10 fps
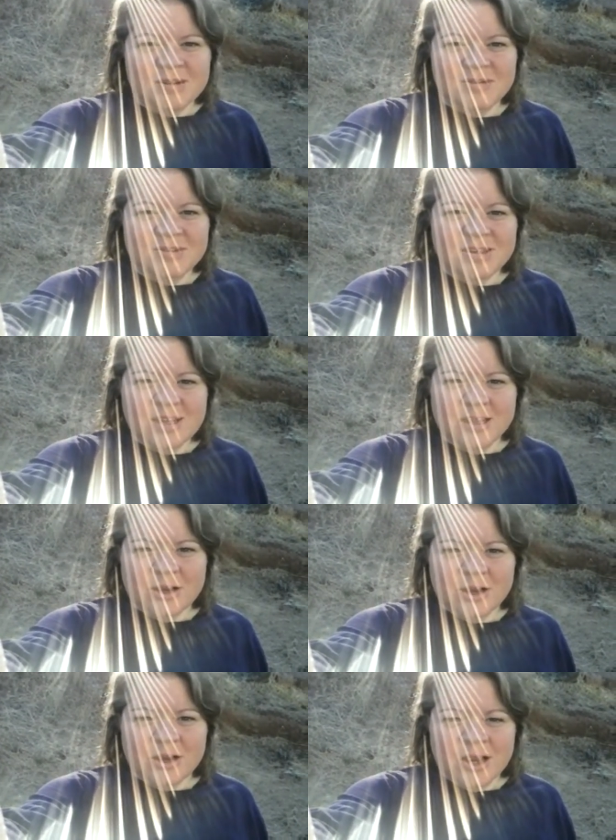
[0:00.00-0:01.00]
I was sitting
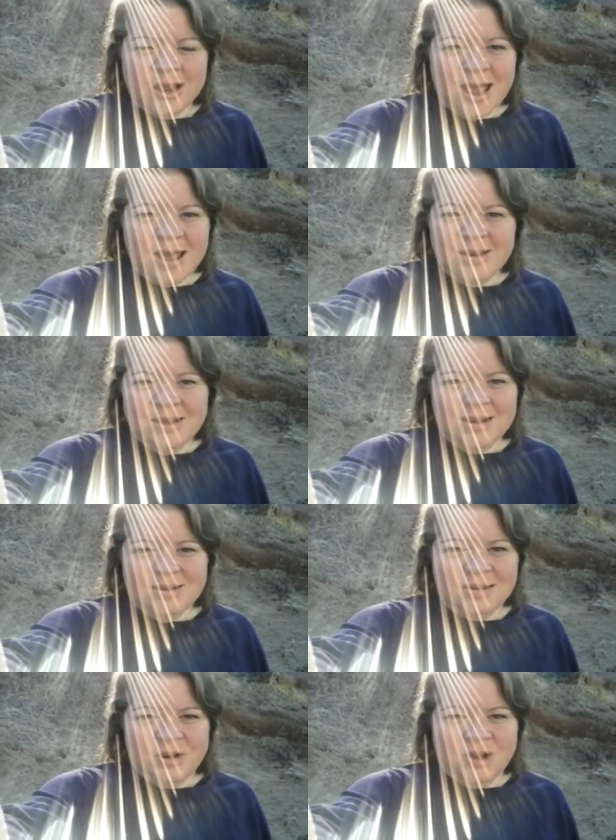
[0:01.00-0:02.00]
there and I hadn't eaten
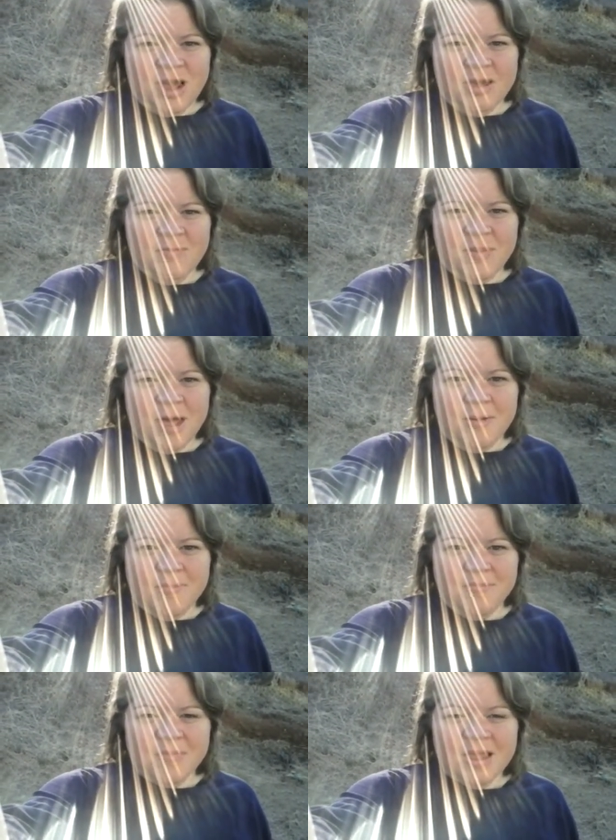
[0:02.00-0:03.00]
dinner yet,
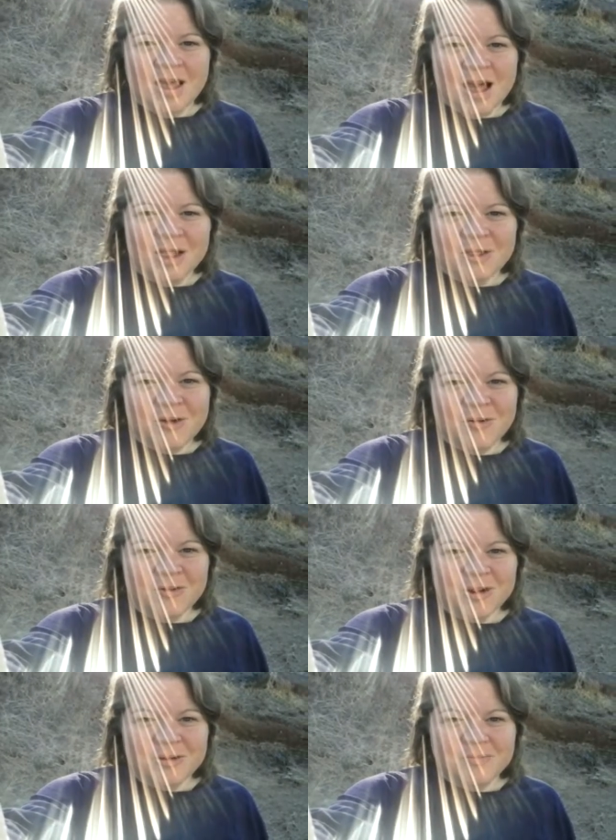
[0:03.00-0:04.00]
um, I look
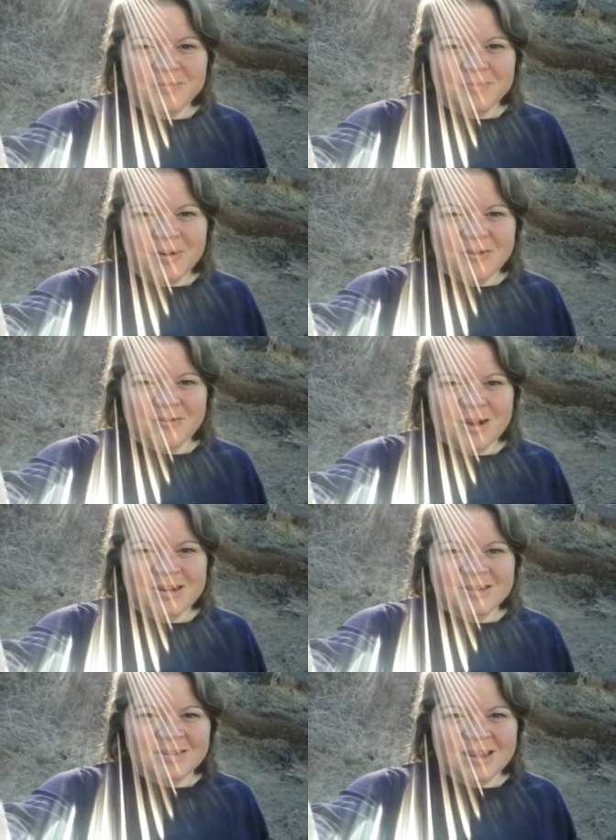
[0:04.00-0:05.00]
over and my friend
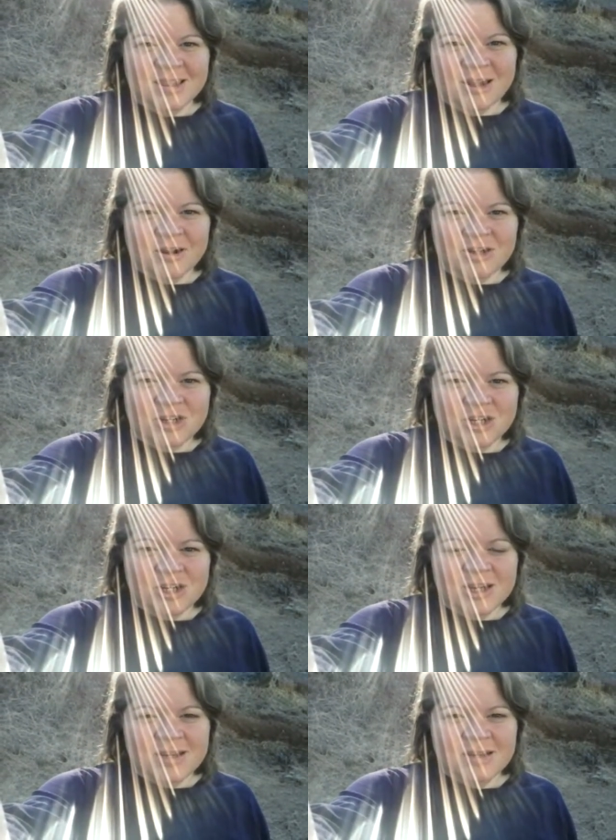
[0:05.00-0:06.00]
is sitting there and
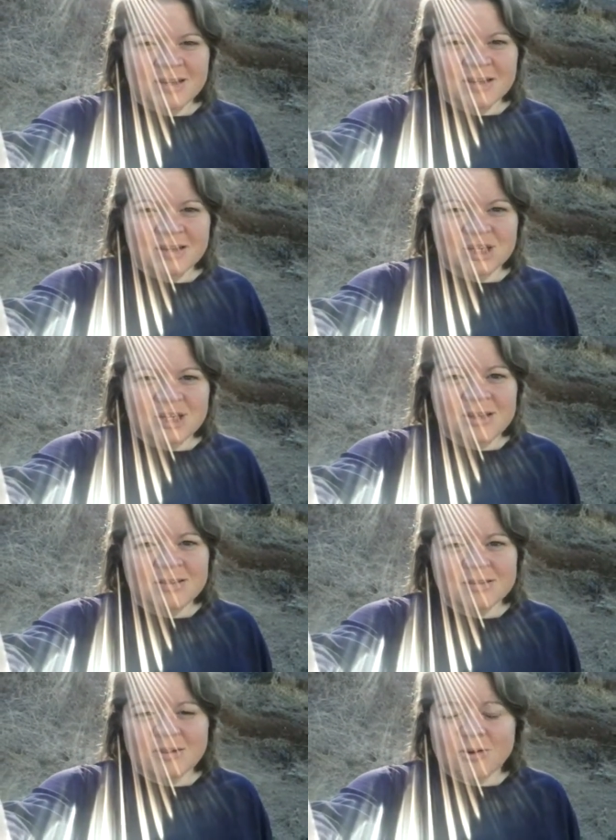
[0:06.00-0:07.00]
she she
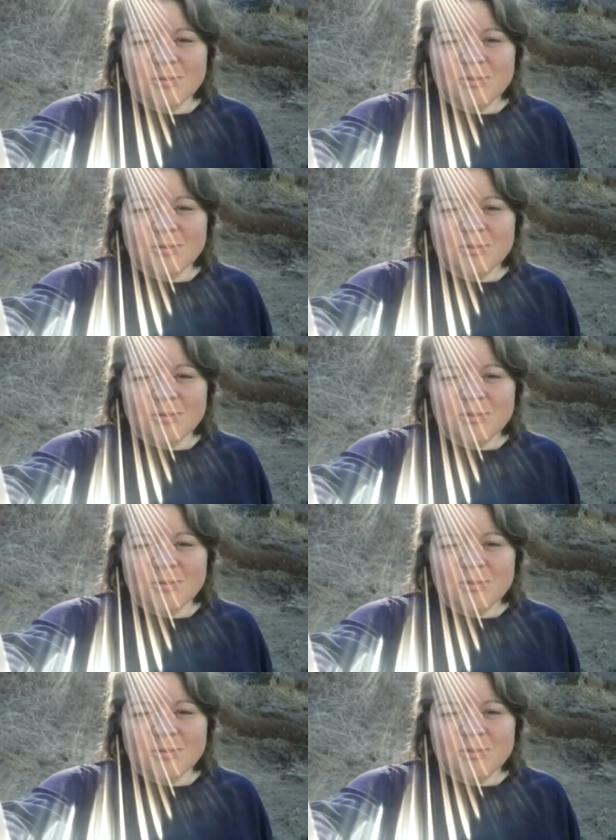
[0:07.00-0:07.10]
eats her